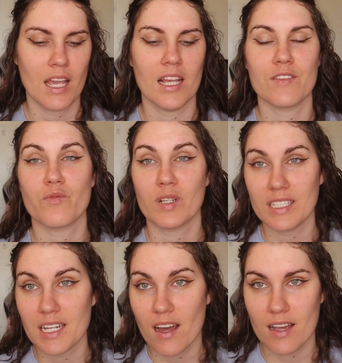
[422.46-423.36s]
is
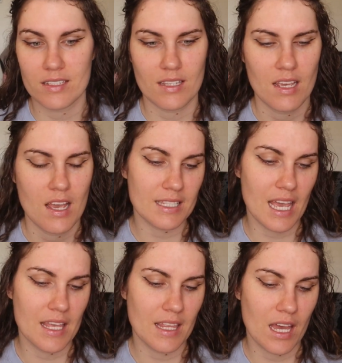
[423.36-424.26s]
really nice. In
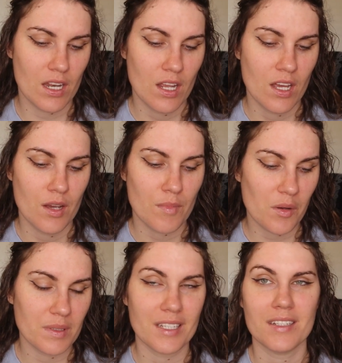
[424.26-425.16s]
saying that,
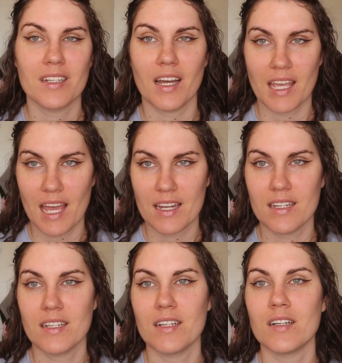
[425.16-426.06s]
probably,
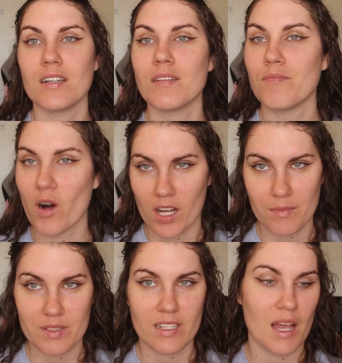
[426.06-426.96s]
again,
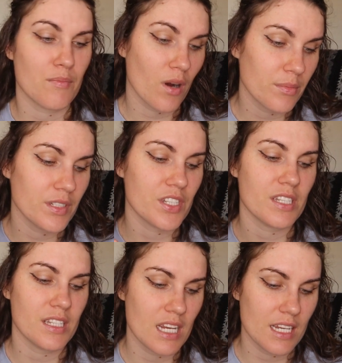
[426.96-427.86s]
mock-ups. I probably
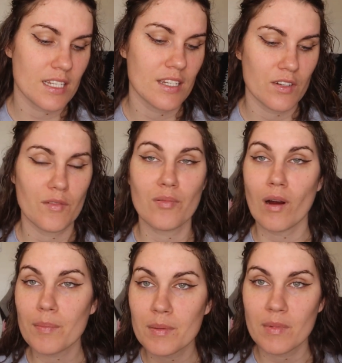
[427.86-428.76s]
just need to do a
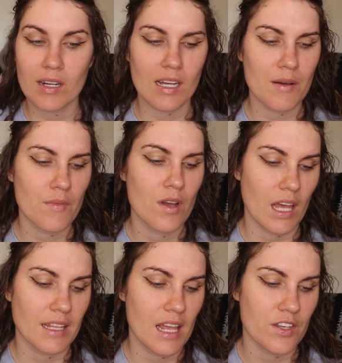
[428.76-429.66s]
proper mock-up
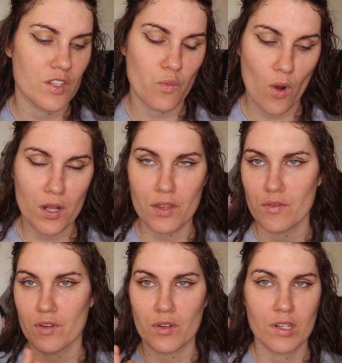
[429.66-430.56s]
and then just work
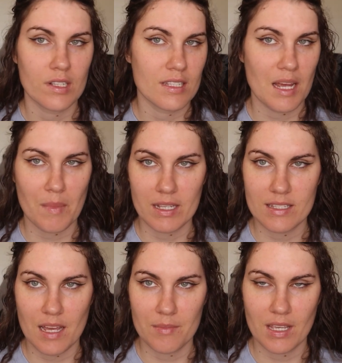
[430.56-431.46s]
through step by
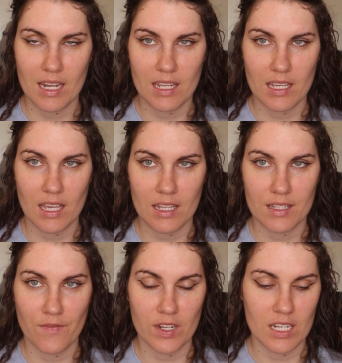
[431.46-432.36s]
step getting
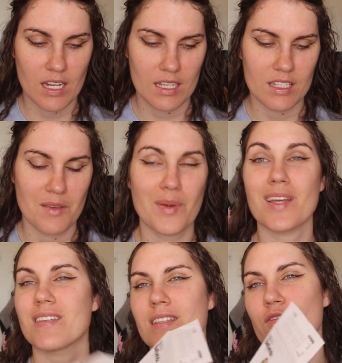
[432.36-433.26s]
it fitted nicely.
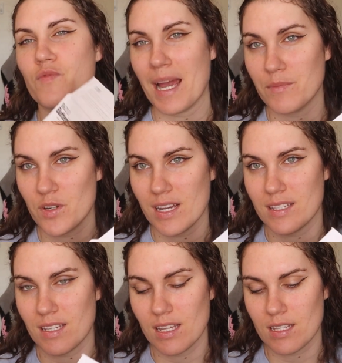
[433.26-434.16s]
Because it's a wrap
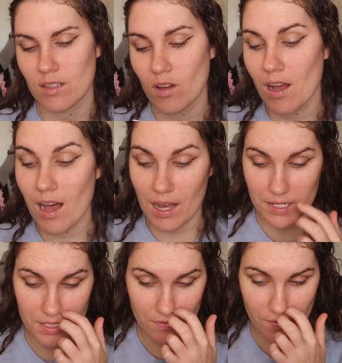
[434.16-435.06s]
dress, it's a lot
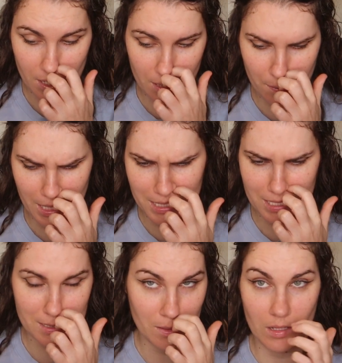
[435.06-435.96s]
harder to fit. The
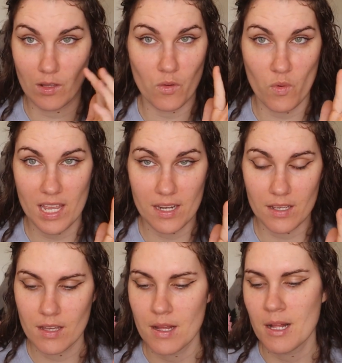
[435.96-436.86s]
pieces look a lot
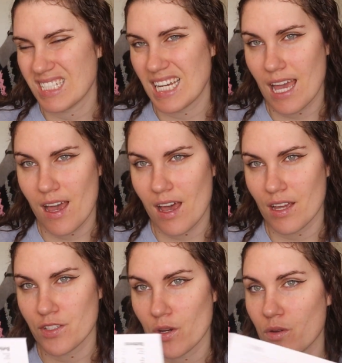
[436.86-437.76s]
weirder. Yeah,
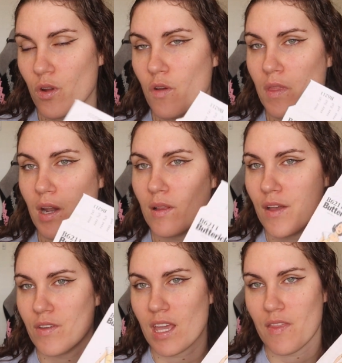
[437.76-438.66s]
I don't know that I'll
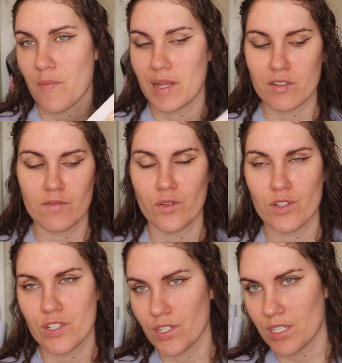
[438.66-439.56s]
ever get the mental
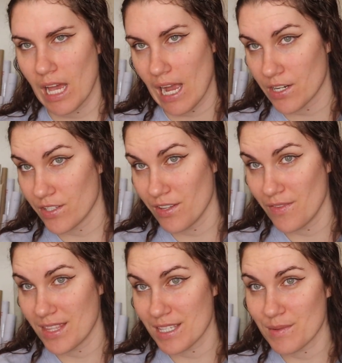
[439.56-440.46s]
fortitude to actually
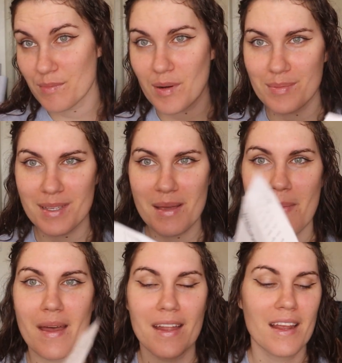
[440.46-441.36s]
fit this one properly,
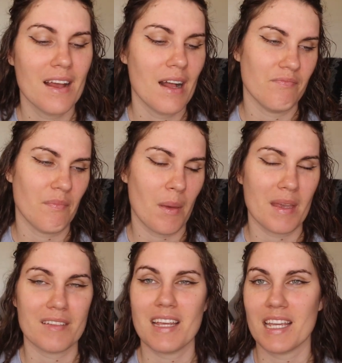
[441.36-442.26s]
but
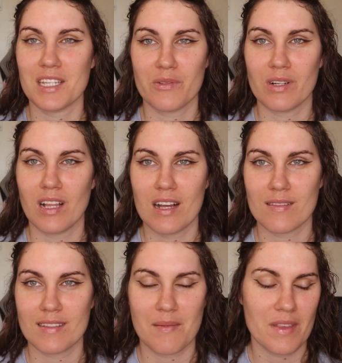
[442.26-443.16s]
maybe I'll take it to a
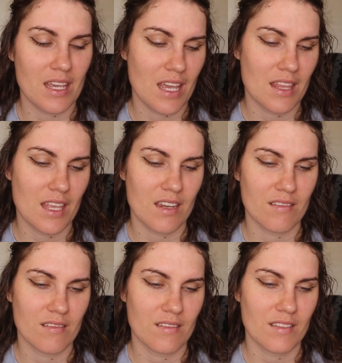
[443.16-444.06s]
class or something, and
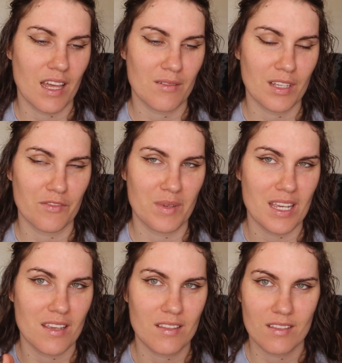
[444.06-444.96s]
then that'll give
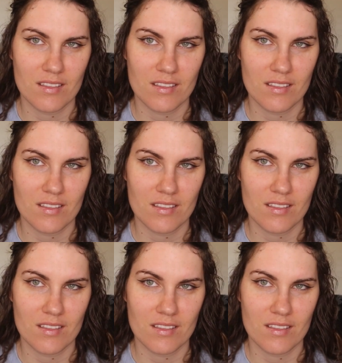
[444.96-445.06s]
me